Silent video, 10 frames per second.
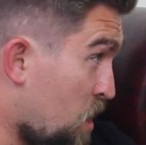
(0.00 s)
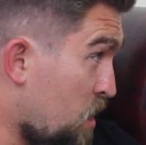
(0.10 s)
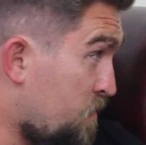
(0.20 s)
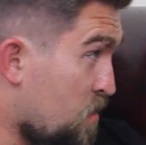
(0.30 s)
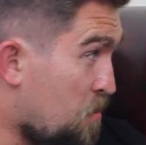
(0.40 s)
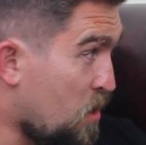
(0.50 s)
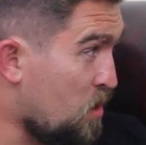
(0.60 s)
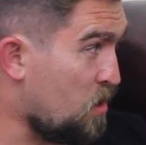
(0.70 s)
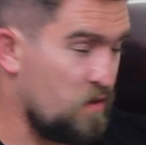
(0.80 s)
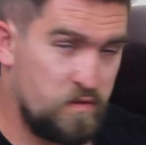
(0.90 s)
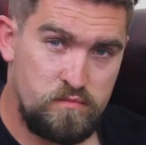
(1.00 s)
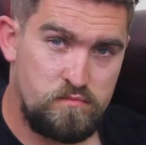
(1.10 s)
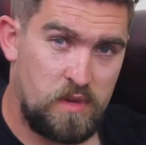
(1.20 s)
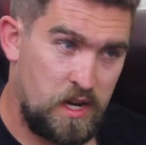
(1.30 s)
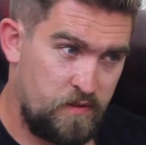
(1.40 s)
over a bottle of,
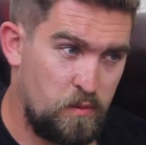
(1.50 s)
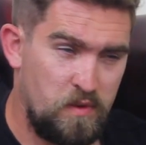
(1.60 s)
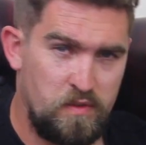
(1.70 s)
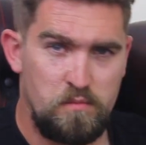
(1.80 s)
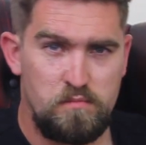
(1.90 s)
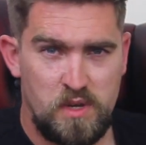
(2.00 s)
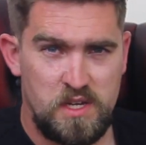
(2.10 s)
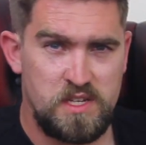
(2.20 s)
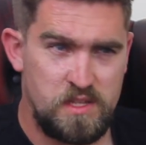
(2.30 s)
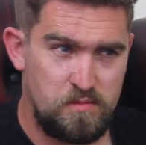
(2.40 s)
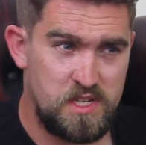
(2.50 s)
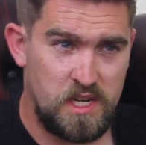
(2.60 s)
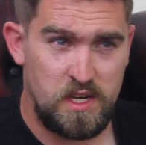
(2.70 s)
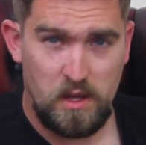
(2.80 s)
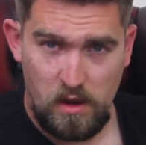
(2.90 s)
and left it with them, because the
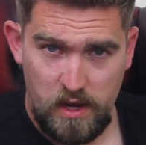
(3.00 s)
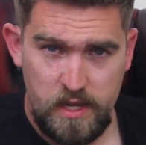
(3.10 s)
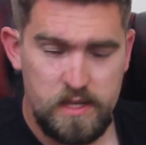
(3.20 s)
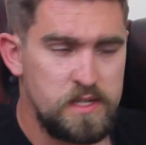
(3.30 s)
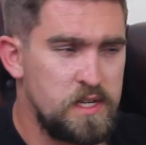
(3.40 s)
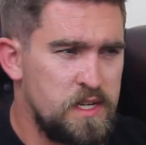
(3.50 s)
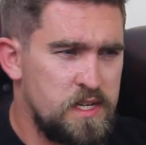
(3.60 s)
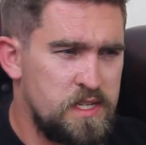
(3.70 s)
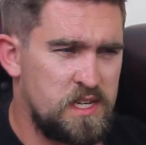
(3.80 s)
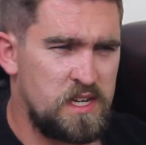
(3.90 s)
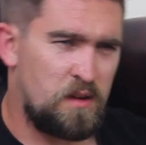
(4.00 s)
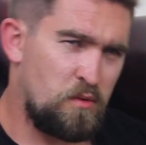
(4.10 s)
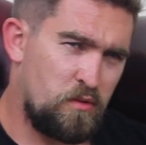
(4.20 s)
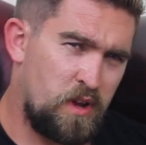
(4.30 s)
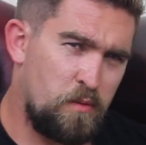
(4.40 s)
particular guy said, I'm
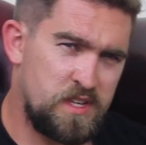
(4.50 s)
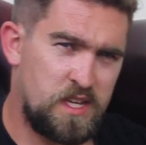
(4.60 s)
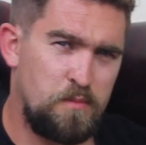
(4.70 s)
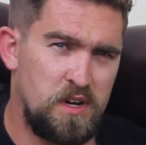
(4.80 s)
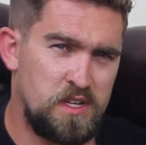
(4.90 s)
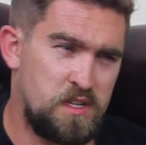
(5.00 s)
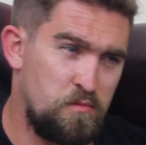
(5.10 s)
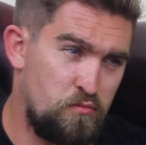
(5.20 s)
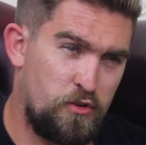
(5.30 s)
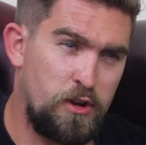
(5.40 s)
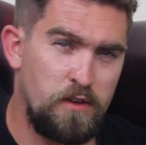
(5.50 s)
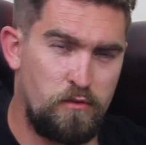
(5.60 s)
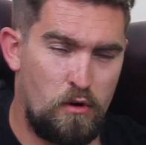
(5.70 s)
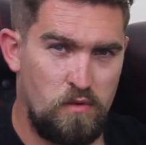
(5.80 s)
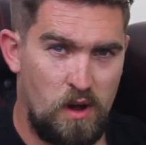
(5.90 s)
not really a whiskey person, bring
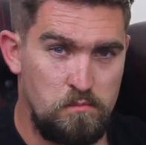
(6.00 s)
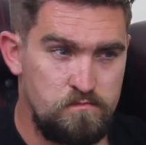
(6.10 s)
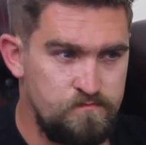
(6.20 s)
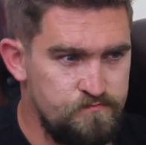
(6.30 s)
over a rum.